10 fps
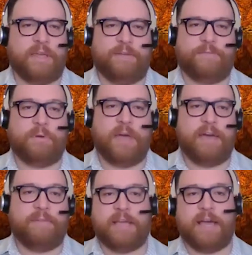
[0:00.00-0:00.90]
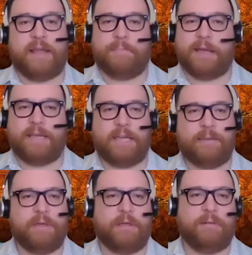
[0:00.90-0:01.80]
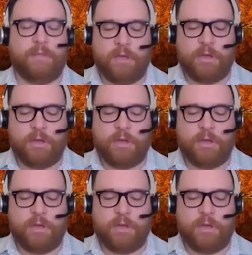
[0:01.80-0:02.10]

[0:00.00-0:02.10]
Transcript: If you haven't gotten my email